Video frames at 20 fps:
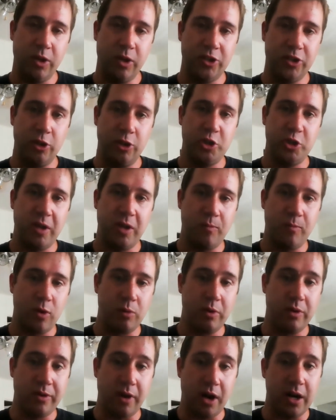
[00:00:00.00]
associated
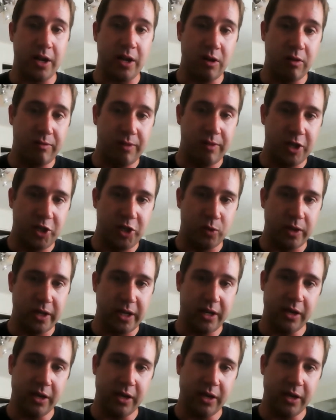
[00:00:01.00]
more with audiovisual